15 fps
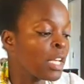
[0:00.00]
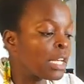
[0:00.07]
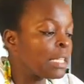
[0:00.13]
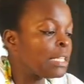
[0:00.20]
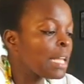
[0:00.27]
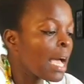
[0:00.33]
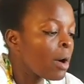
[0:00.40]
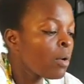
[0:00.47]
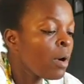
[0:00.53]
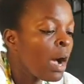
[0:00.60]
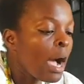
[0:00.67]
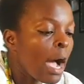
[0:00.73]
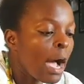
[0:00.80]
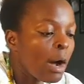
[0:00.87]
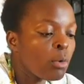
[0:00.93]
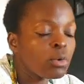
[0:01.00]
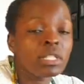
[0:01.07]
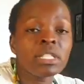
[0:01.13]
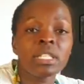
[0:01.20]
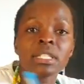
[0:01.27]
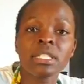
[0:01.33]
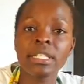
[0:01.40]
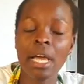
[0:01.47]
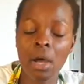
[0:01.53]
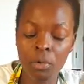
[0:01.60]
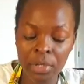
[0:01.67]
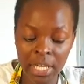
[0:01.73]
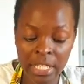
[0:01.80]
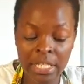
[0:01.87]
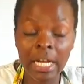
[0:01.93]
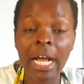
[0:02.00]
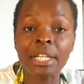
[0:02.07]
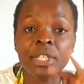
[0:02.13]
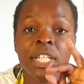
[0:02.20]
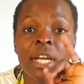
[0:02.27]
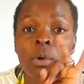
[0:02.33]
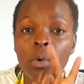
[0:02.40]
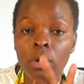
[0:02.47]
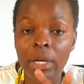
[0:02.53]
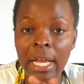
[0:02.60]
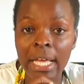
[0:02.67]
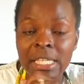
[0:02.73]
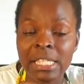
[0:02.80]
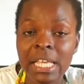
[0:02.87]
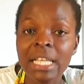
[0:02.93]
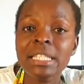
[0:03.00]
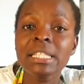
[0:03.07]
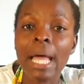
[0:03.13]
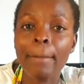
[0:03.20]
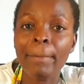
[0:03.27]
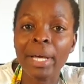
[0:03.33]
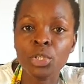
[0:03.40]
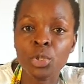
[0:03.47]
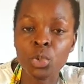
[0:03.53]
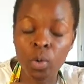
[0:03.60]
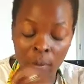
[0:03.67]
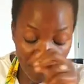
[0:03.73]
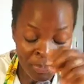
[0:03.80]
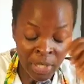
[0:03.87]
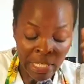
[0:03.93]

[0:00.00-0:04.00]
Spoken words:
now I will sit down and categorize. That's number 2.